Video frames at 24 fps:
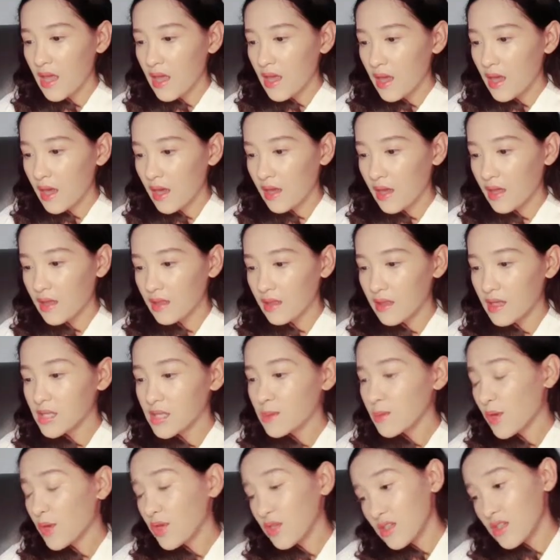And
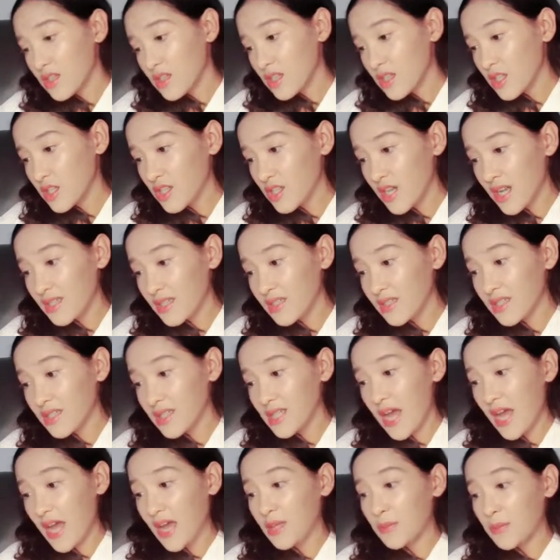this model suggests
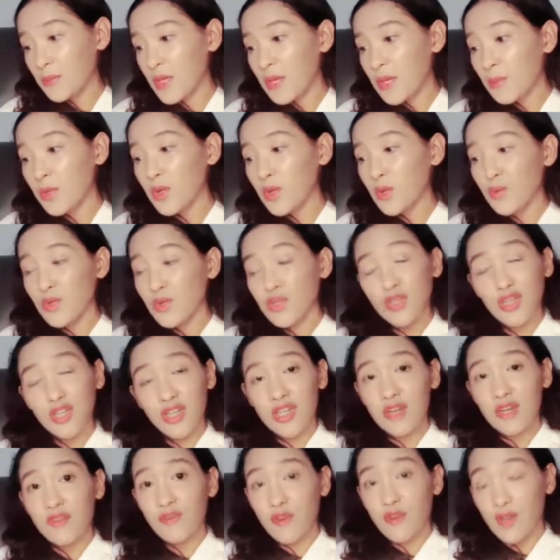that people with
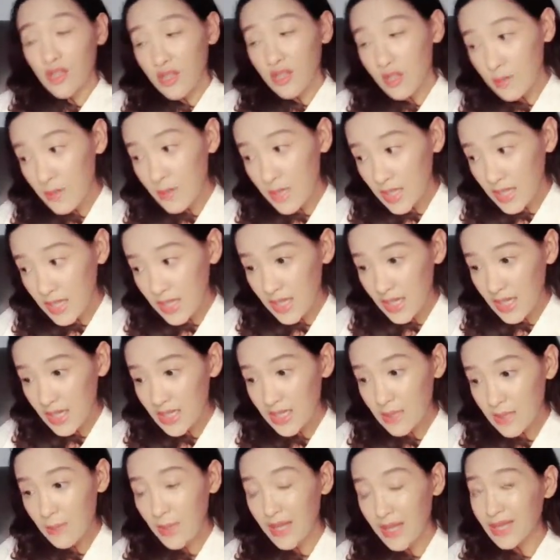certain
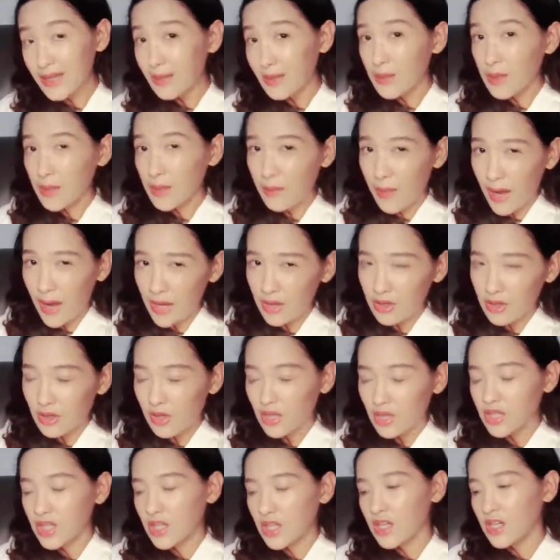vulnerabilities, may they be
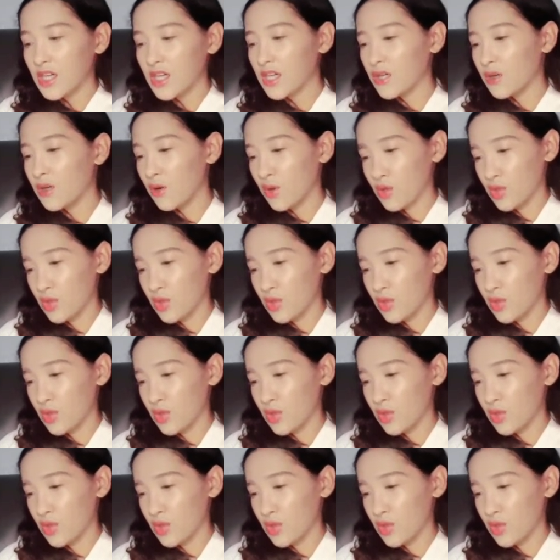biological or